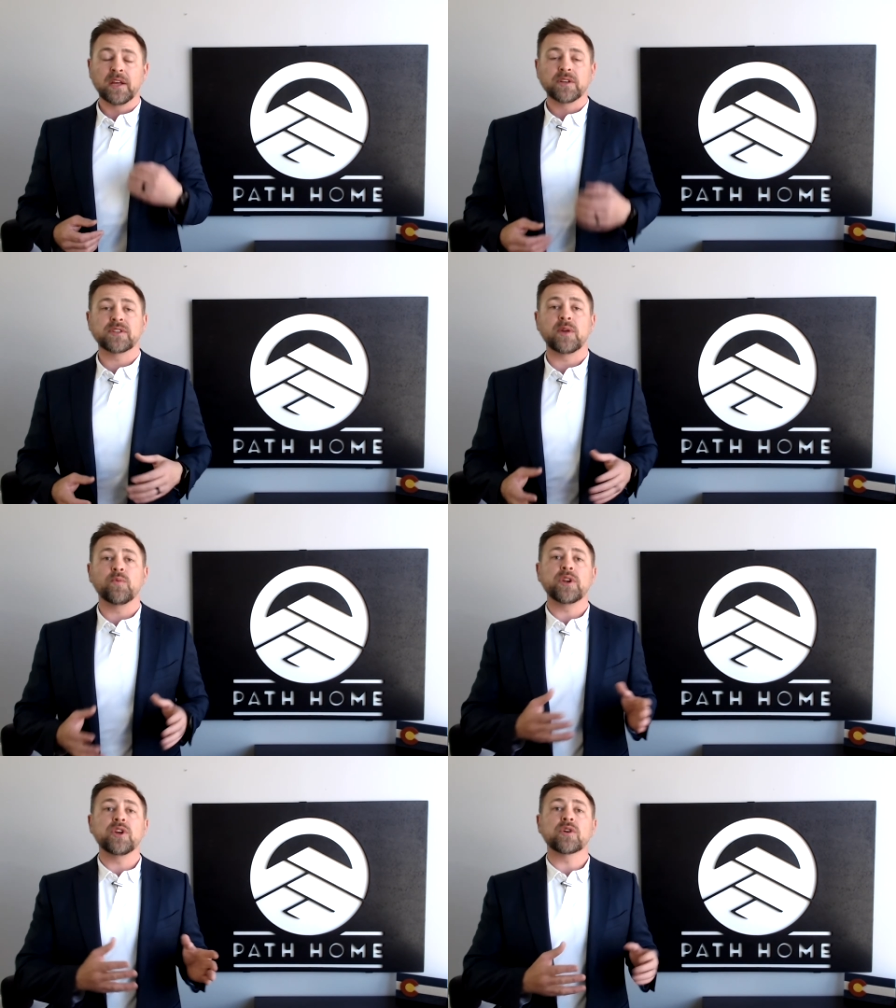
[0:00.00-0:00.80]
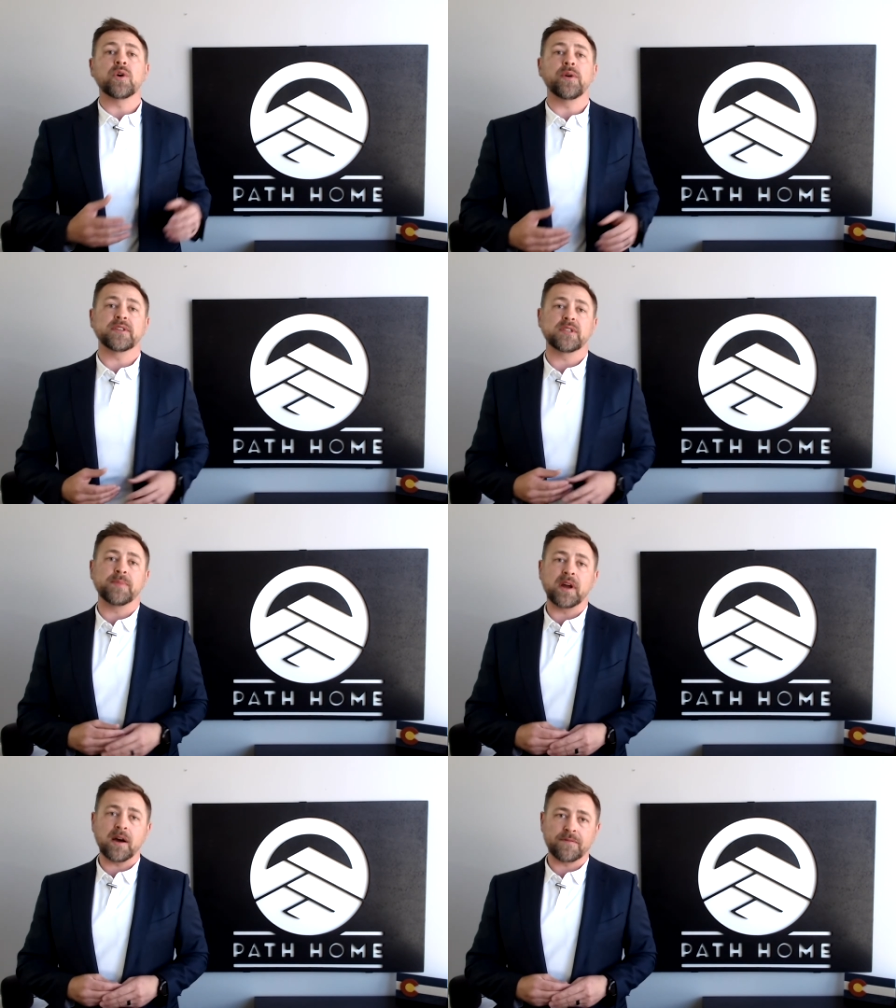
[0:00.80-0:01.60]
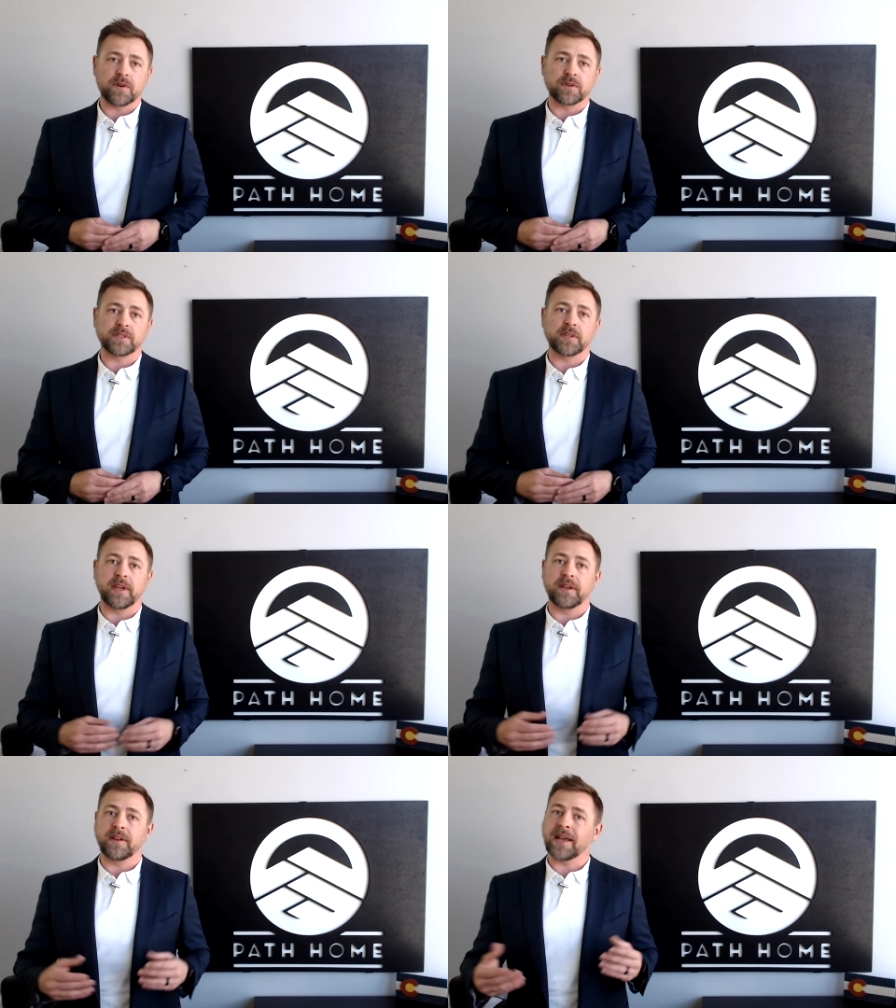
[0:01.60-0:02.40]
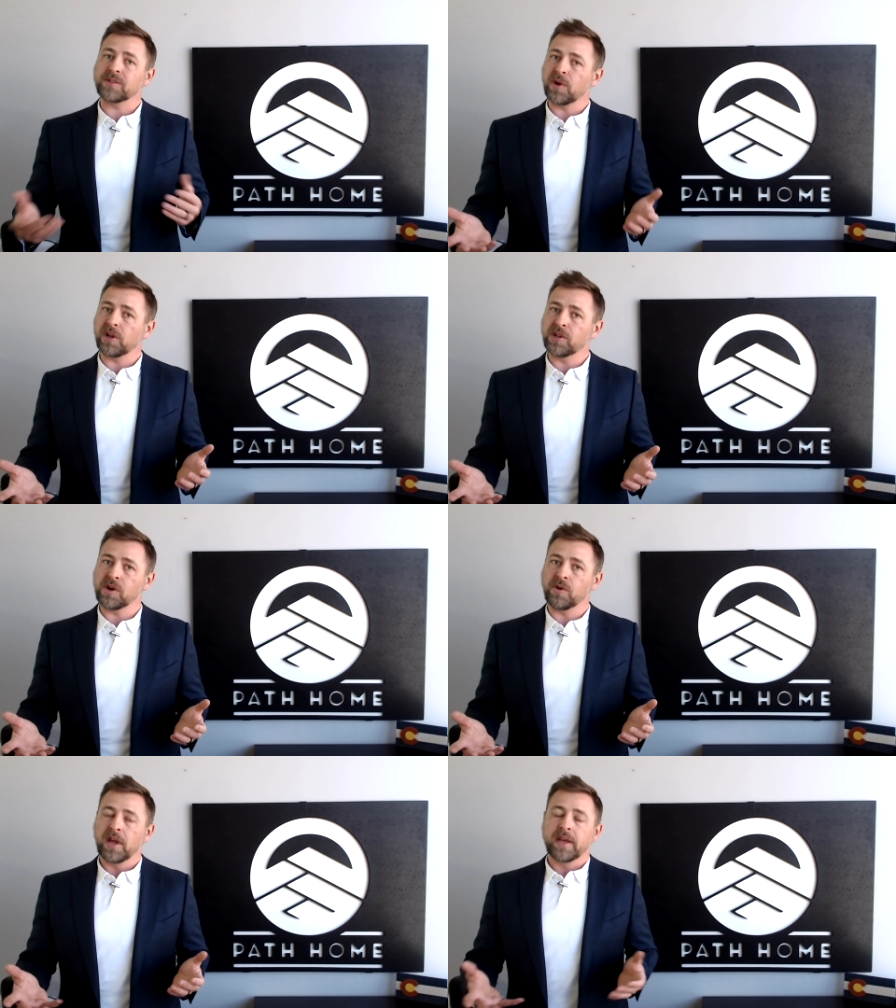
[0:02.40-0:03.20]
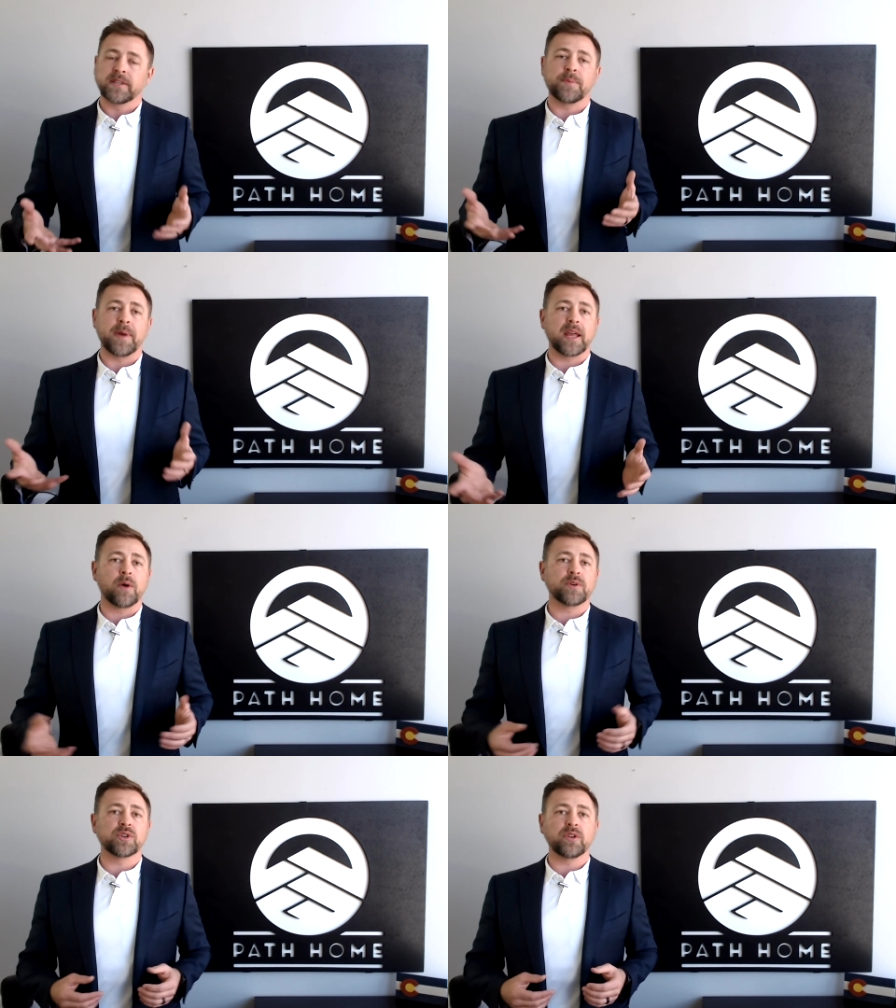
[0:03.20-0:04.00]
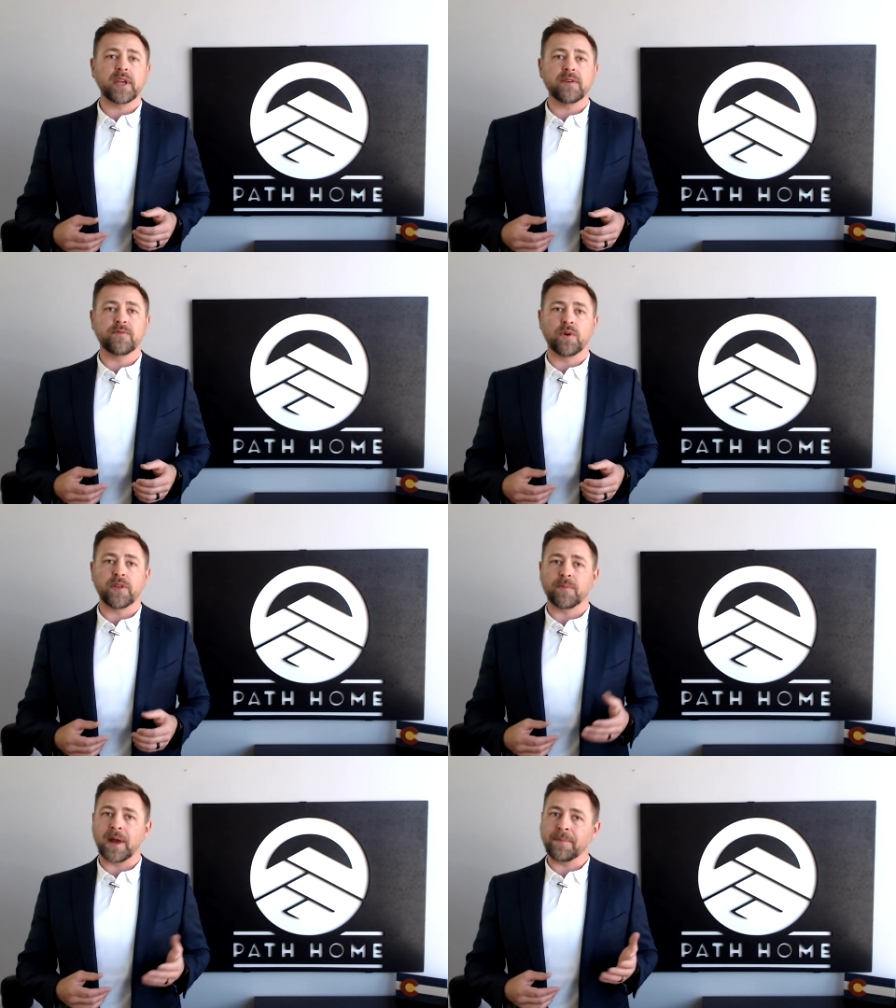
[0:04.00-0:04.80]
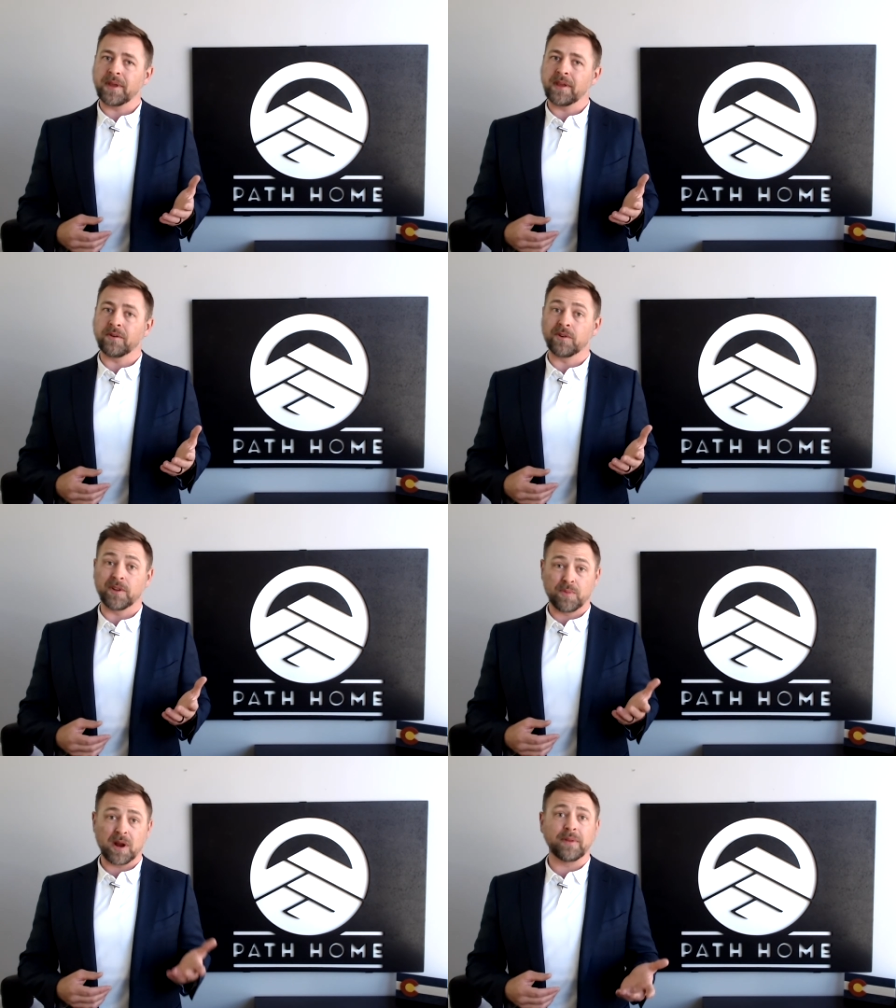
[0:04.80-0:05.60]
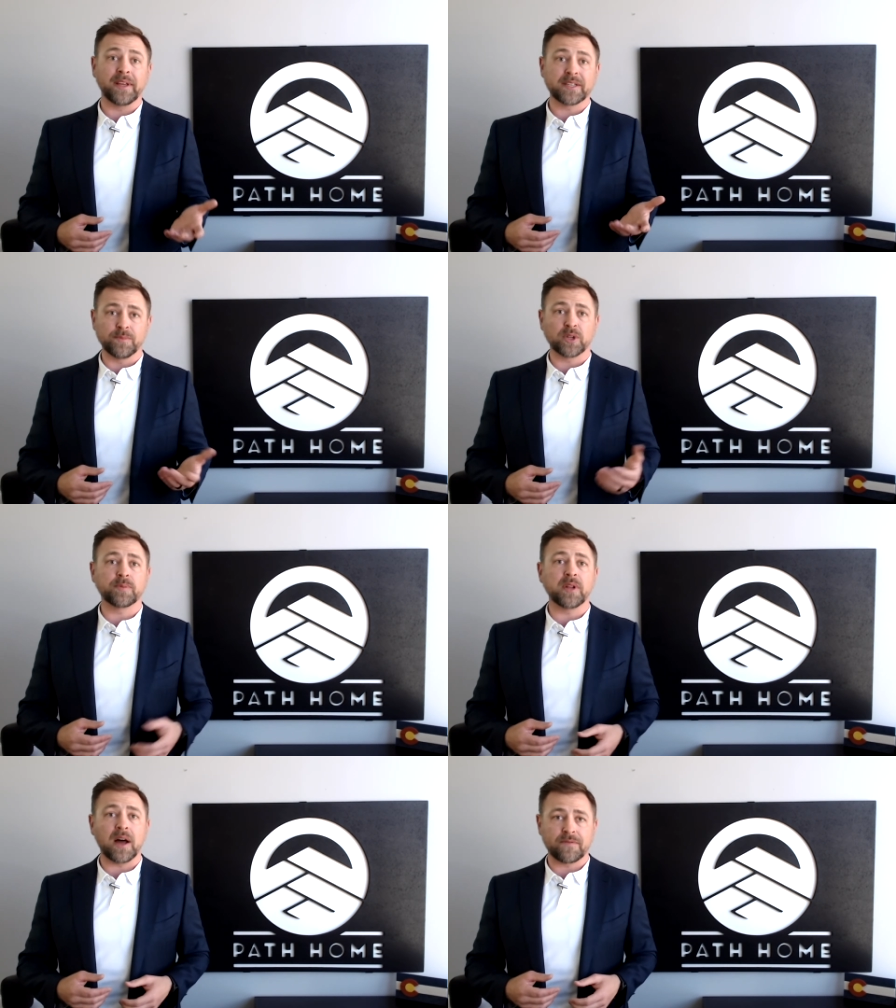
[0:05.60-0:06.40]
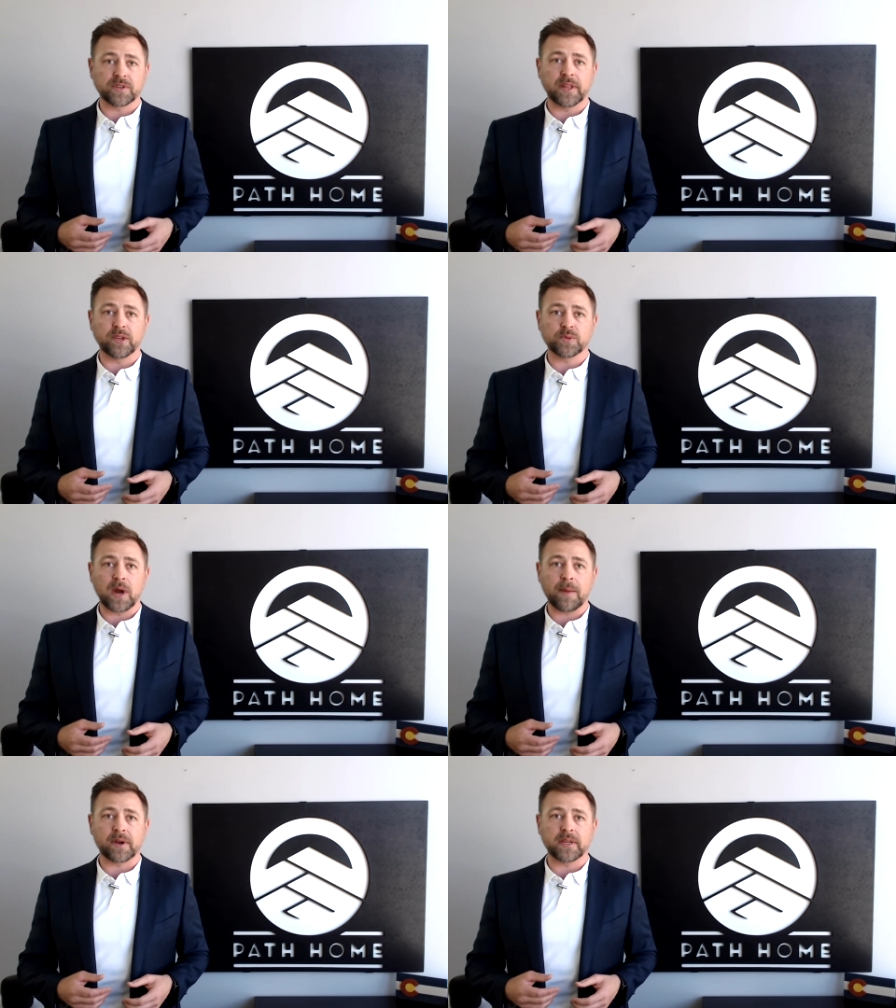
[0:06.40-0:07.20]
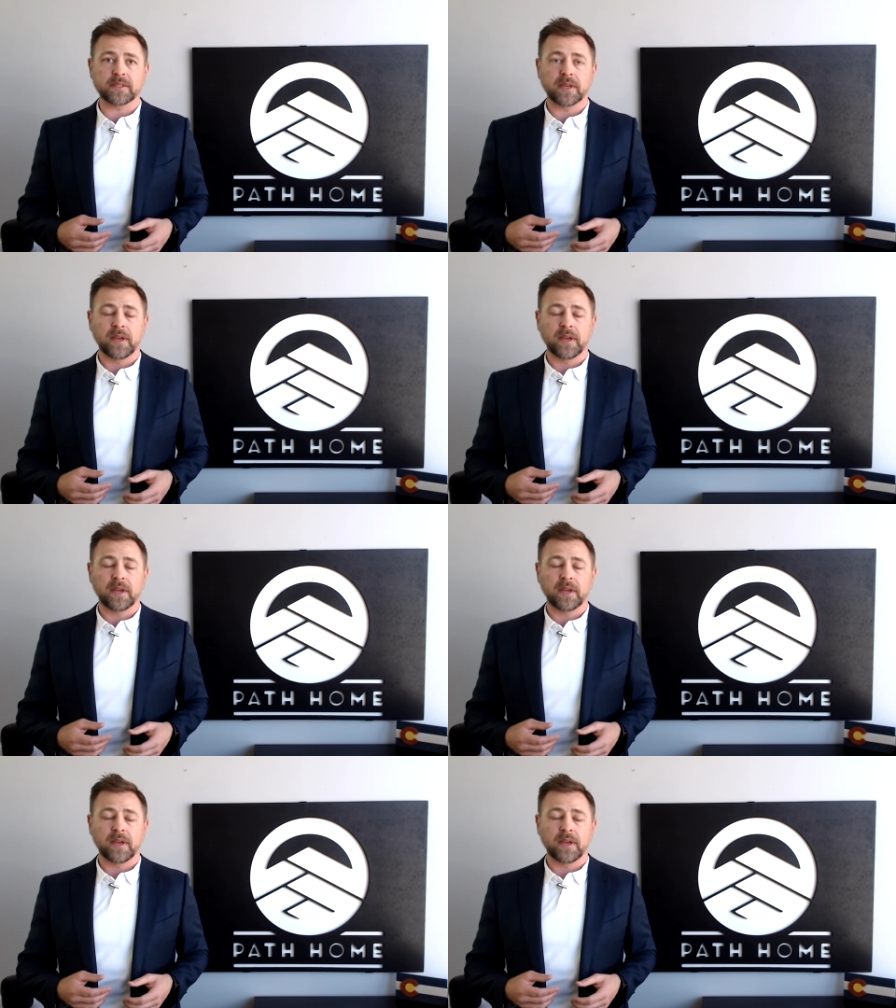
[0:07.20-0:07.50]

So then, when you're going to submit offers, and as we all know, Depending on what you're looking for, there might be, or there probably is, multiple offers on those properties.